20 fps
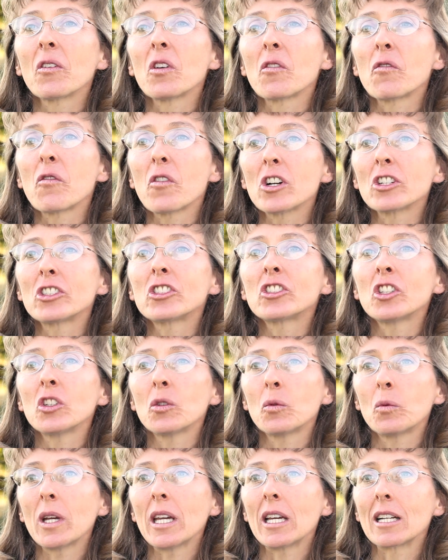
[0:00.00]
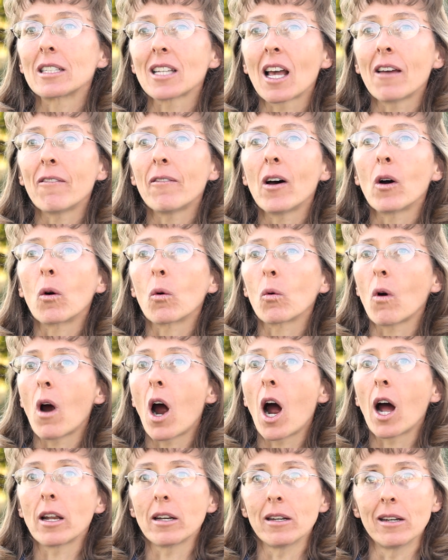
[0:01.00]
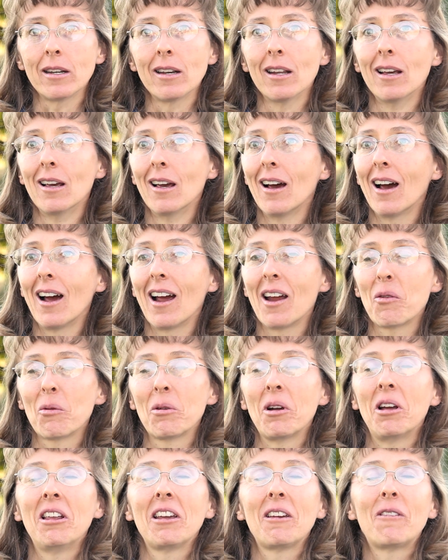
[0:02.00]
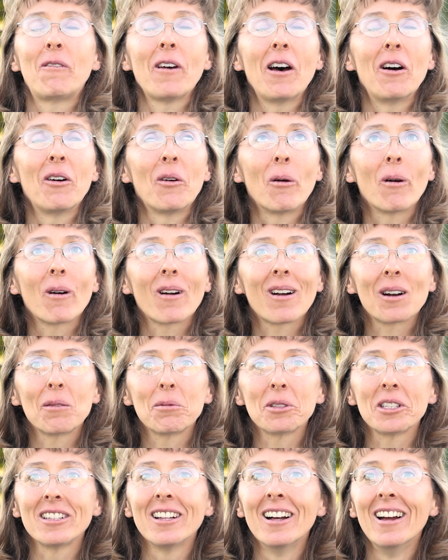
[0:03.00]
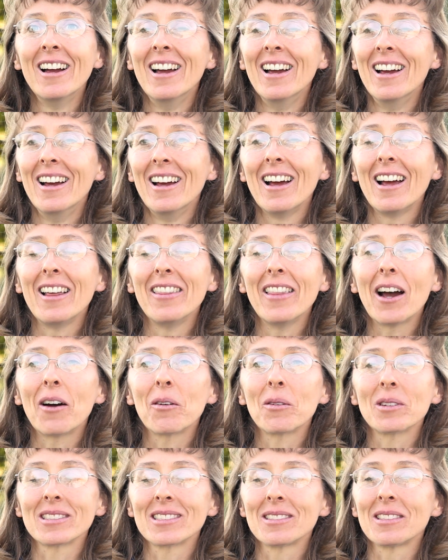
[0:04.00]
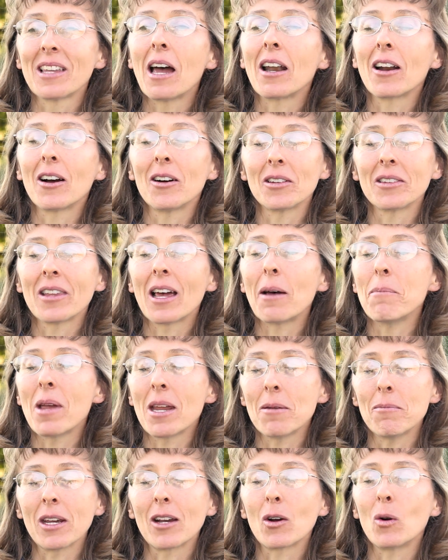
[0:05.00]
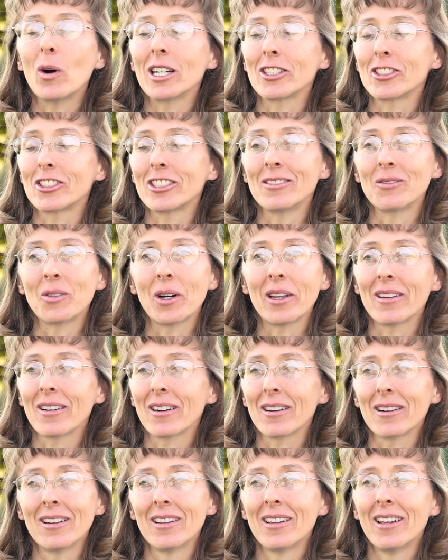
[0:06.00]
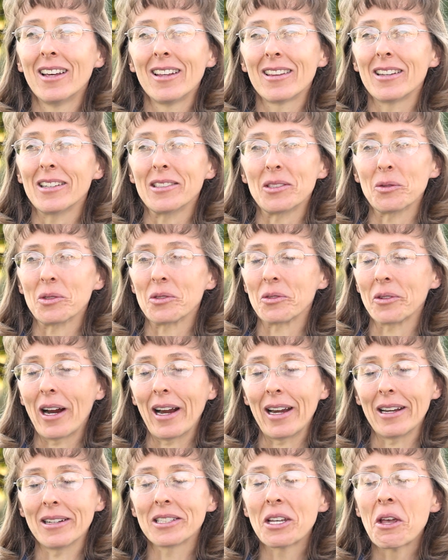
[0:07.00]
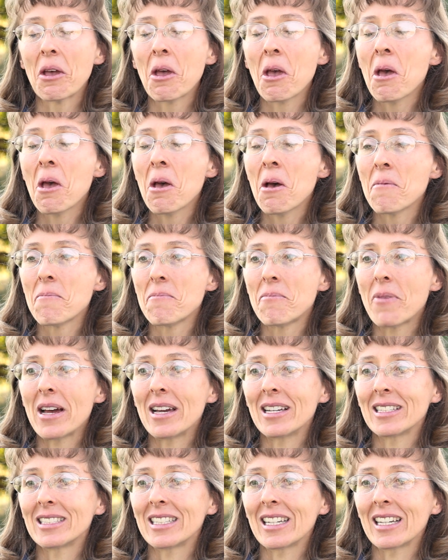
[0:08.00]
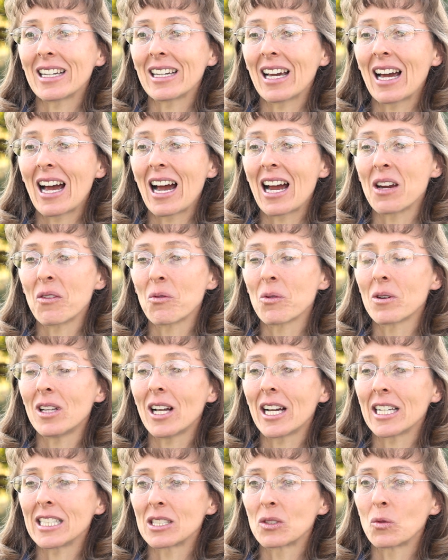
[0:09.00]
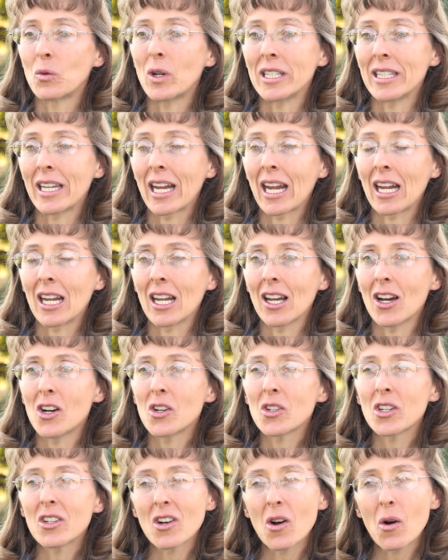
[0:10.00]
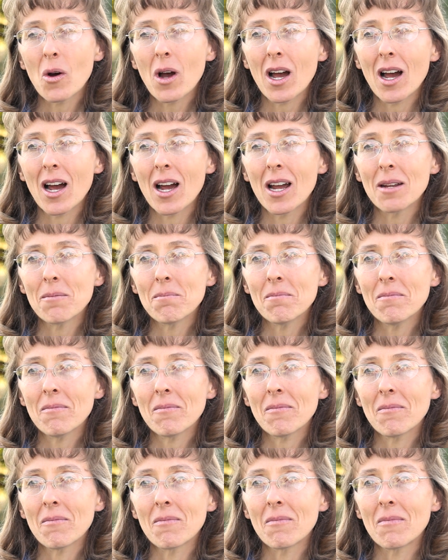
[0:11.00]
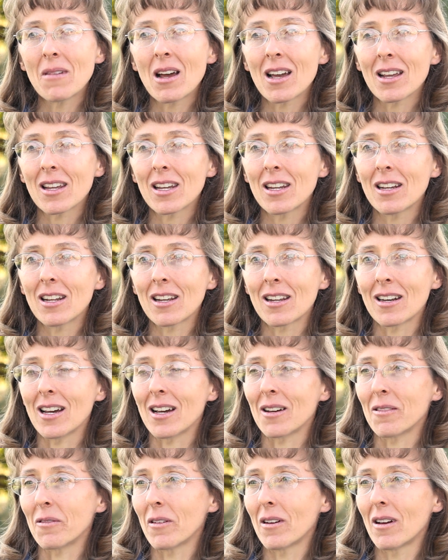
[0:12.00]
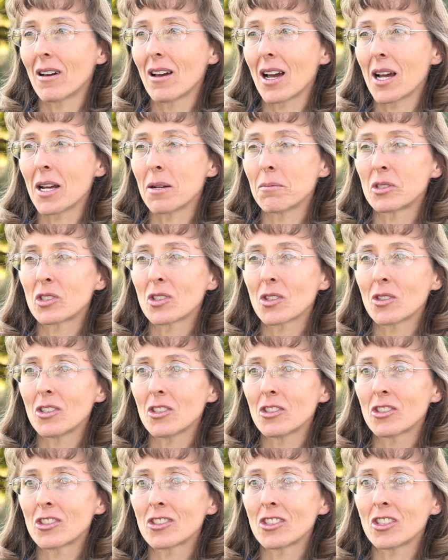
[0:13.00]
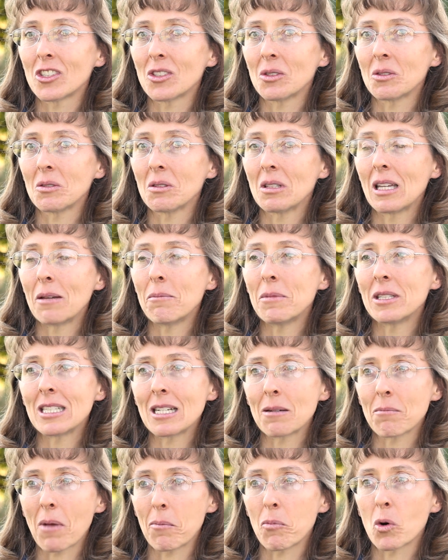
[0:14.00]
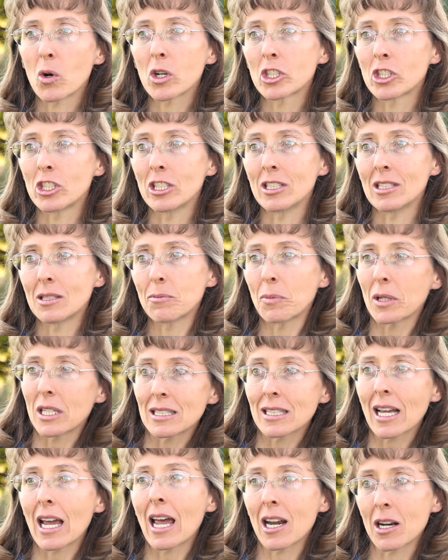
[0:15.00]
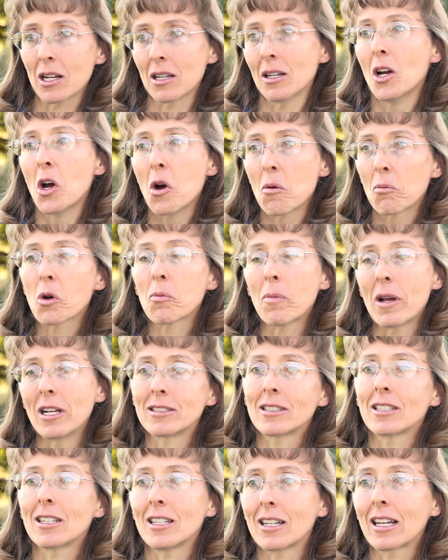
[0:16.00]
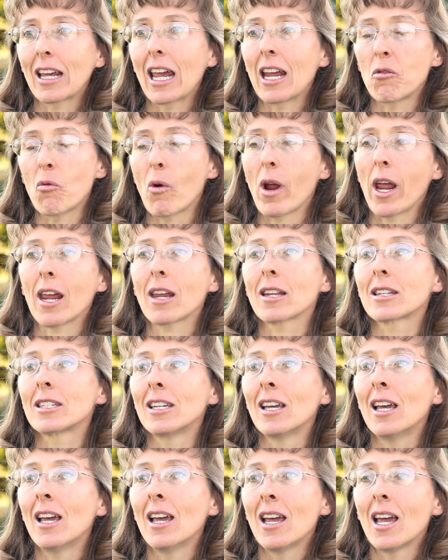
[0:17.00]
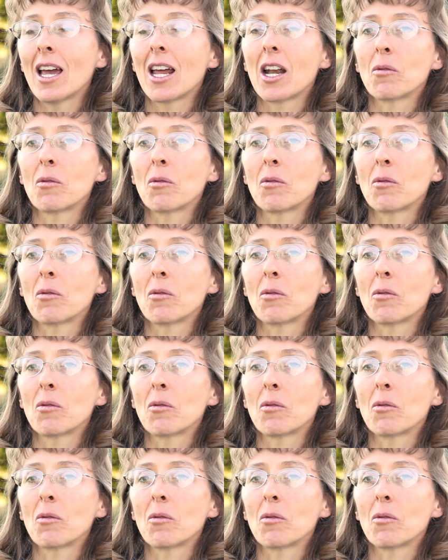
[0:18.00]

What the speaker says: the first 2 weeks, I felt rotten. I really felt horrible, and that made me question whether this was right. But I realized one day, I'm not eating enough. I am so used to limiting my portions because I had a propensity to gain weight, and